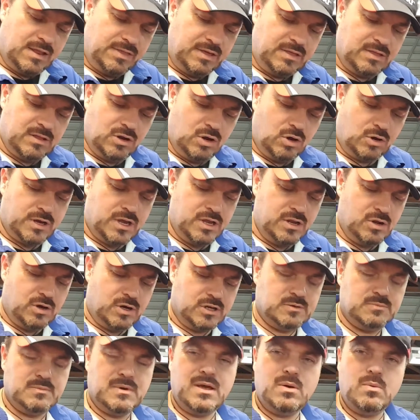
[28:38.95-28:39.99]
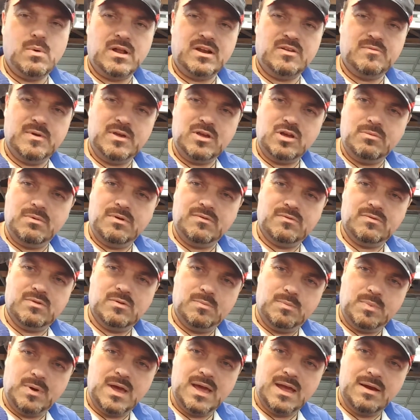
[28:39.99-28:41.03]
I think the knocking noise may well have been coming from the
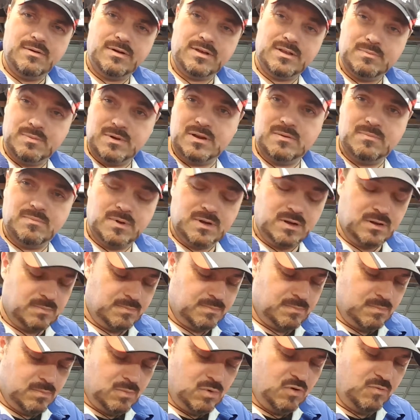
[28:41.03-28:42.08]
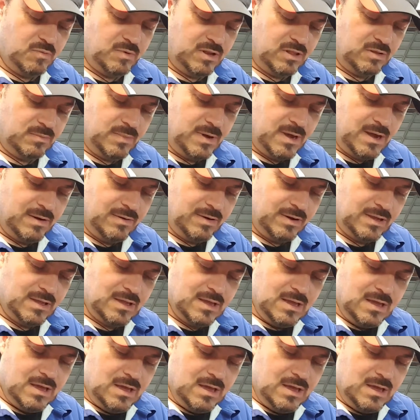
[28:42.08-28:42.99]
bearing, a bit of movement in the bearing.